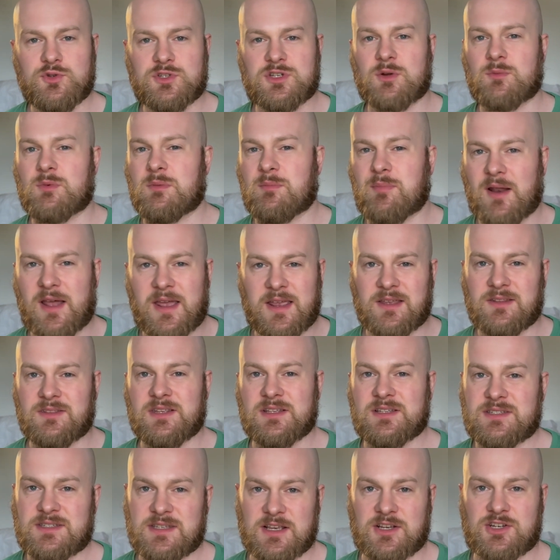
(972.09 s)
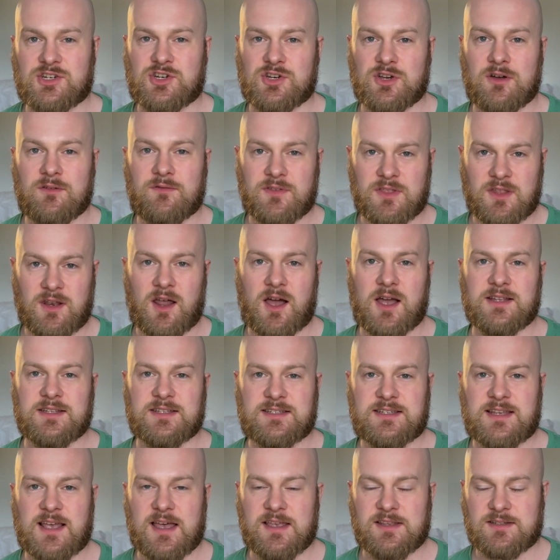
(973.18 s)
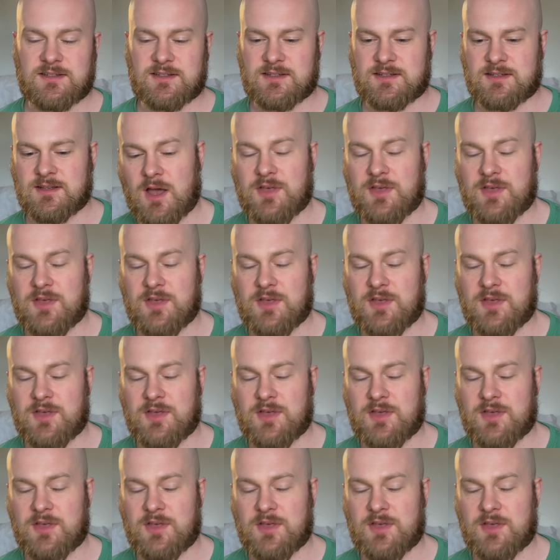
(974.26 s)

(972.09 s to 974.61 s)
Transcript: going to be playing in this 6 shirt for the Lions tests.